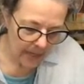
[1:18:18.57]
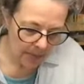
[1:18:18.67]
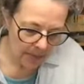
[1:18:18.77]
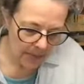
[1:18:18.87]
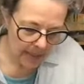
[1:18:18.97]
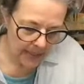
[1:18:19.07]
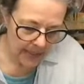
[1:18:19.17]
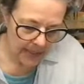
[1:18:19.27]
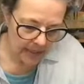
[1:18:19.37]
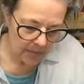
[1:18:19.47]
now we may
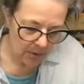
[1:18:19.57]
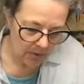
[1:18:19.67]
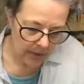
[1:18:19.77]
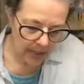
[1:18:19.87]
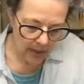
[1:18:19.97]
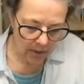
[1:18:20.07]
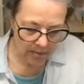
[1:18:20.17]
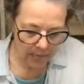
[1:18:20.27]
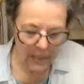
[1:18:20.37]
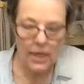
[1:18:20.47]
need a ruling
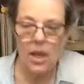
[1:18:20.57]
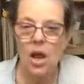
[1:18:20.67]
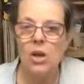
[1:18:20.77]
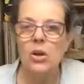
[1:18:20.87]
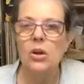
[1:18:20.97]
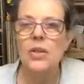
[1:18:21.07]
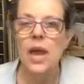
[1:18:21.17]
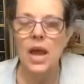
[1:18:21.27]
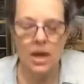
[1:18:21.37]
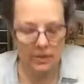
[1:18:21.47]
here. We need a lawyer in the
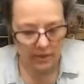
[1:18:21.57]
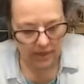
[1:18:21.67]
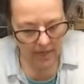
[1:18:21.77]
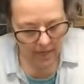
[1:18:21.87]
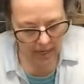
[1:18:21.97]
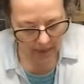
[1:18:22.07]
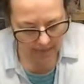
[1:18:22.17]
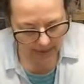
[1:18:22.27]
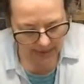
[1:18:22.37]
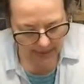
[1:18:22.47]
house
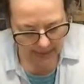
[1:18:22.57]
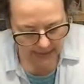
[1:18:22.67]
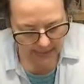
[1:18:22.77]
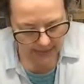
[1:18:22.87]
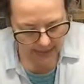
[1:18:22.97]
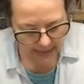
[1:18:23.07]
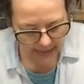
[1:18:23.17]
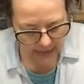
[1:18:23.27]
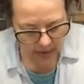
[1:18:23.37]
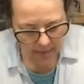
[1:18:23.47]
about this, but is
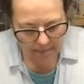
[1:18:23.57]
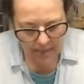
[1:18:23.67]
there a